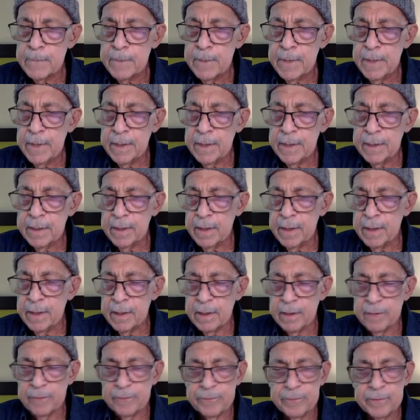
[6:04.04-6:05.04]

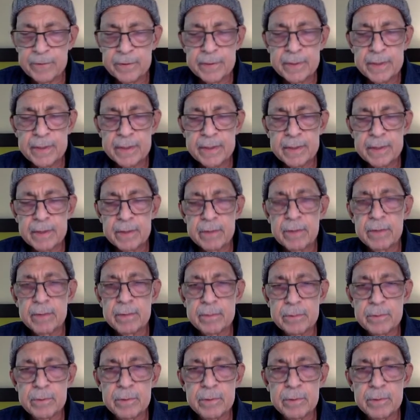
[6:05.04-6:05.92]
I fear that there are